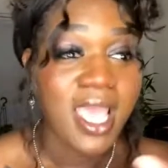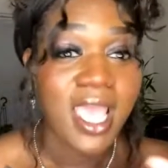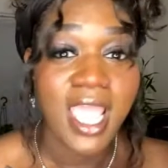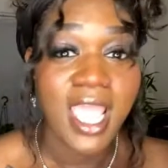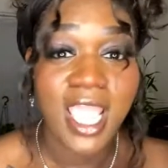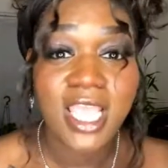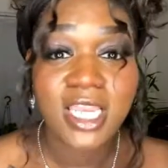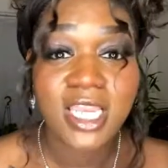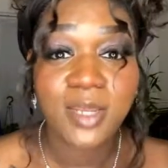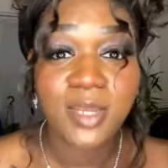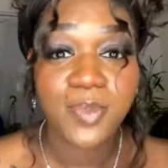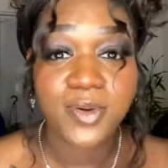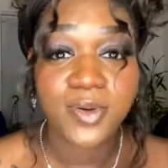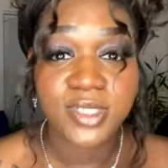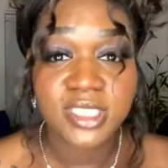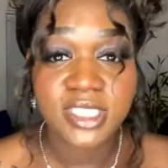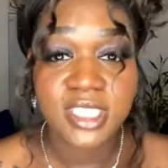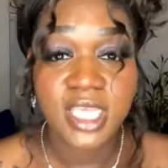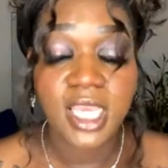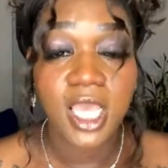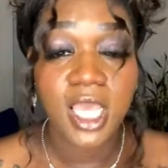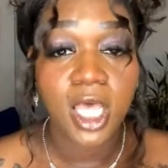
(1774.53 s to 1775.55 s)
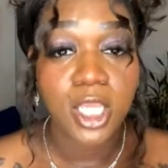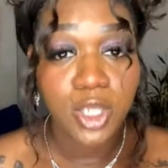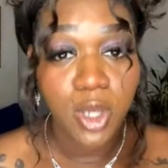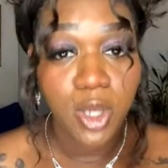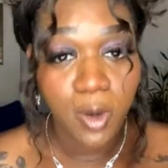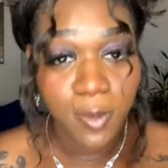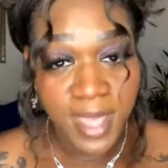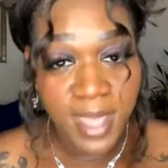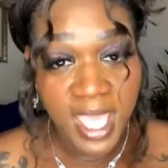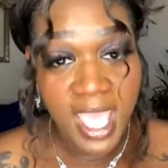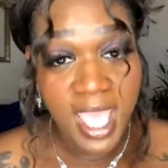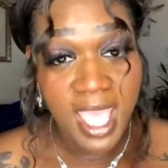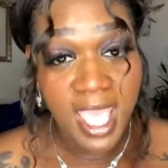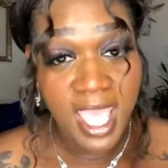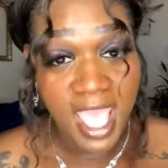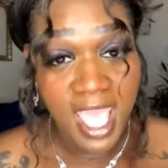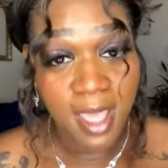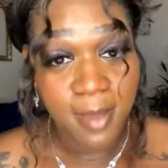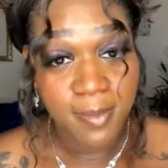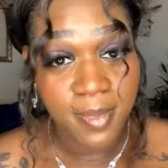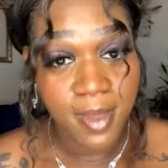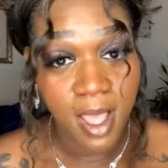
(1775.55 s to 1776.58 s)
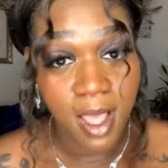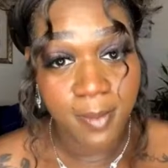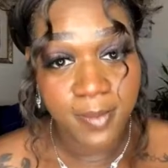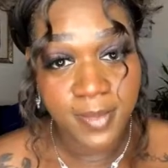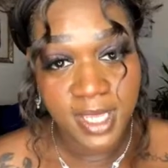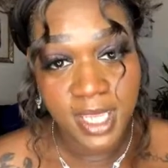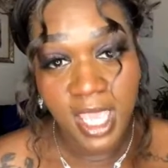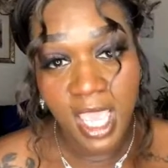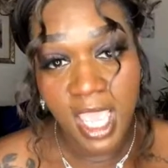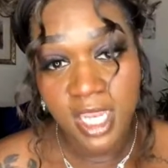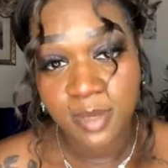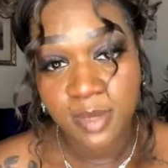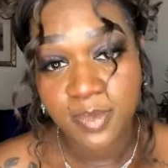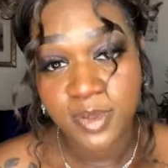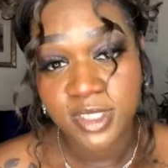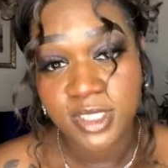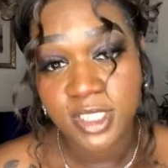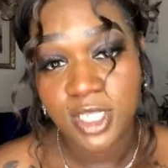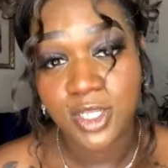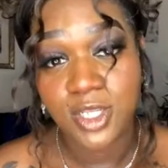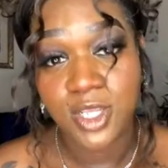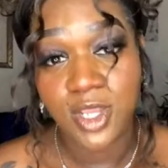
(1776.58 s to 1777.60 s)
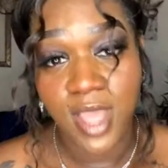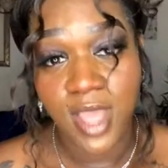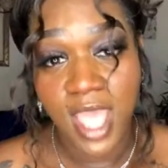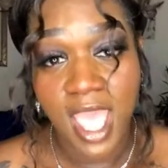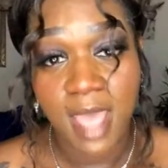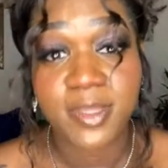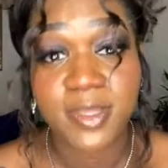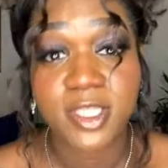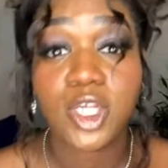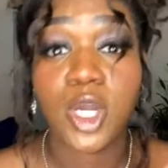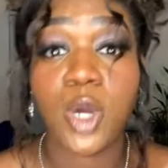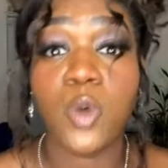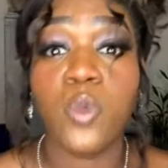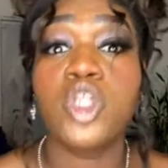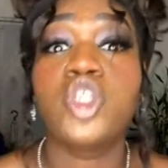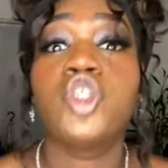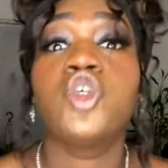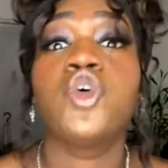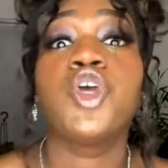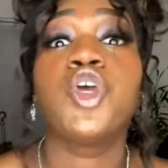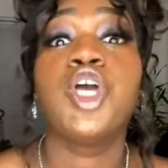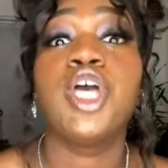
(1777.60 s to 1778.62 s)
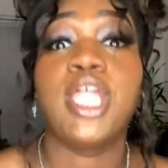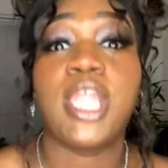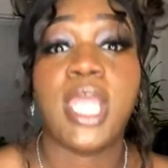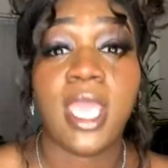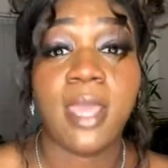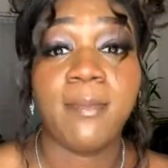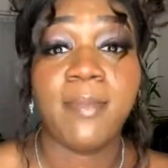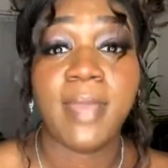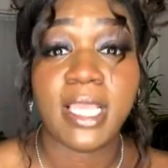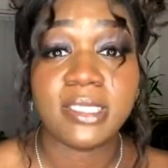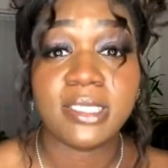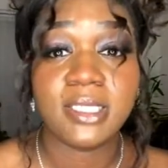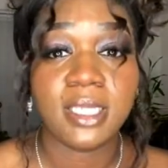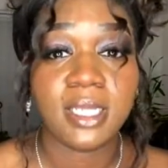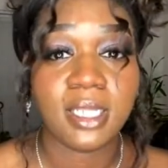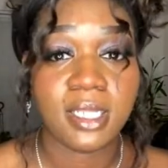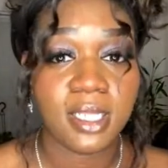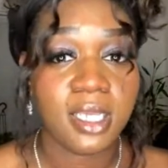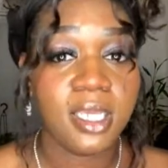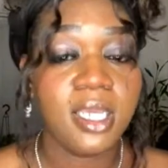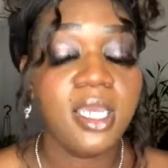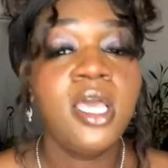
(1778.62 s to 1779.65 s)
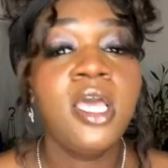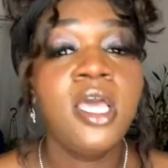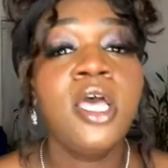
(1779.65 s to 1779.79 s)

80% of your bad I mean, 80% of your habits are what you're good at, basically.